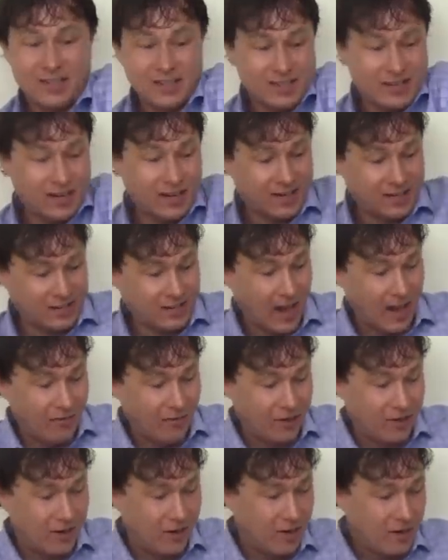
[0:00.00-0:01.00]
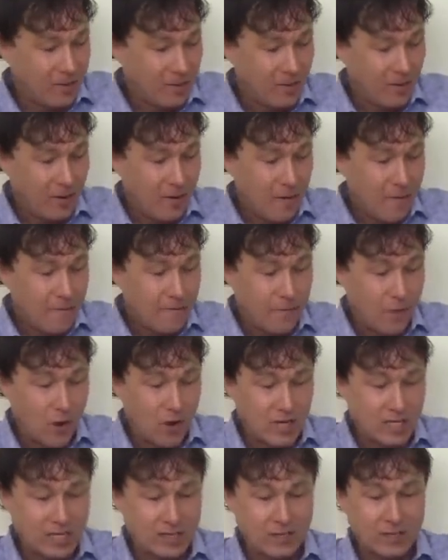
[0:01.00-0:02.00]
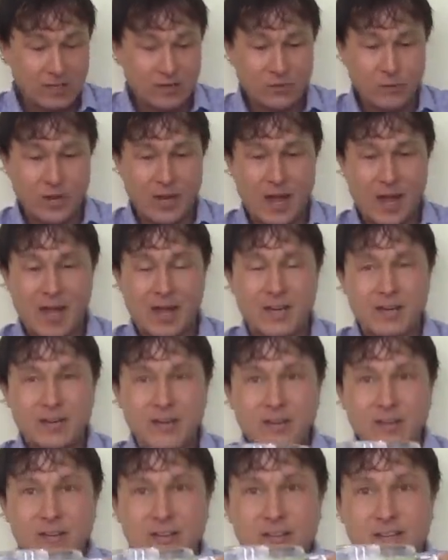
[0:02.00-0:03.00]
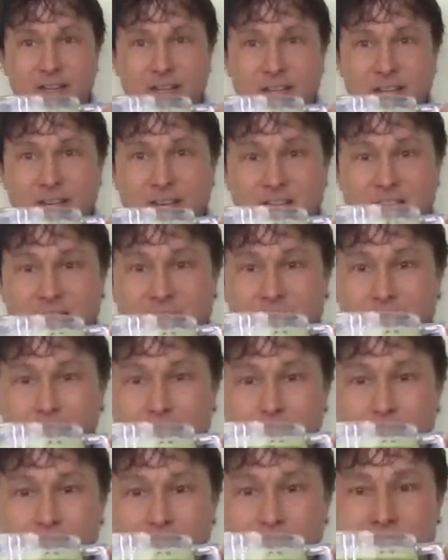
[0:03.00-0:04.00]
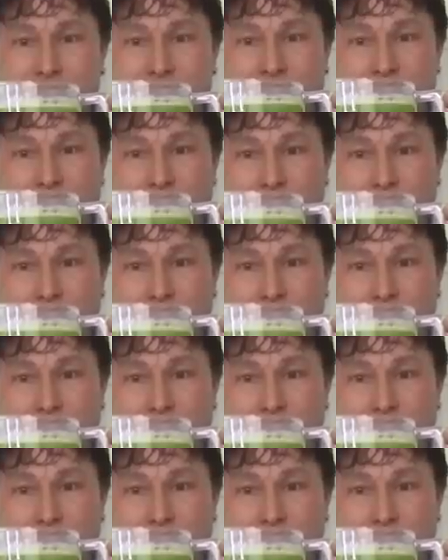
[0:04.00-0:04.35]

six seventy versus we got six, maybe,